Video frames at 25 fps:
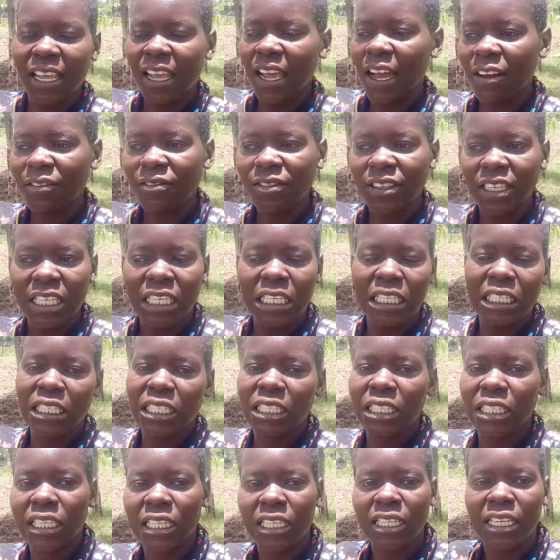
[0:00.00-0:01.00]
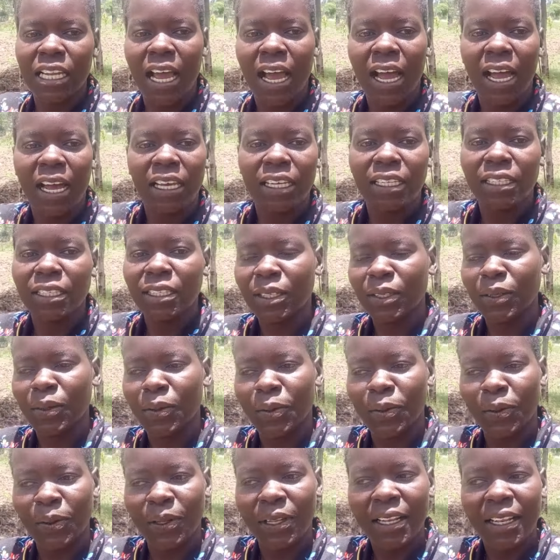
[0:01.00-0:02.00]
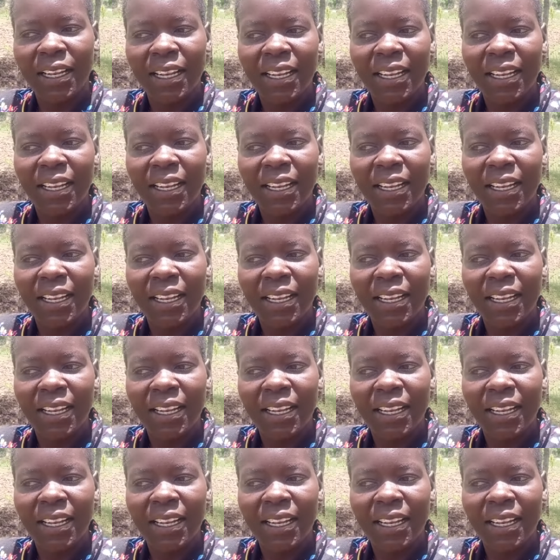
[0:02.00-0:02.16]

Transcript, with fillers: have kids in high school.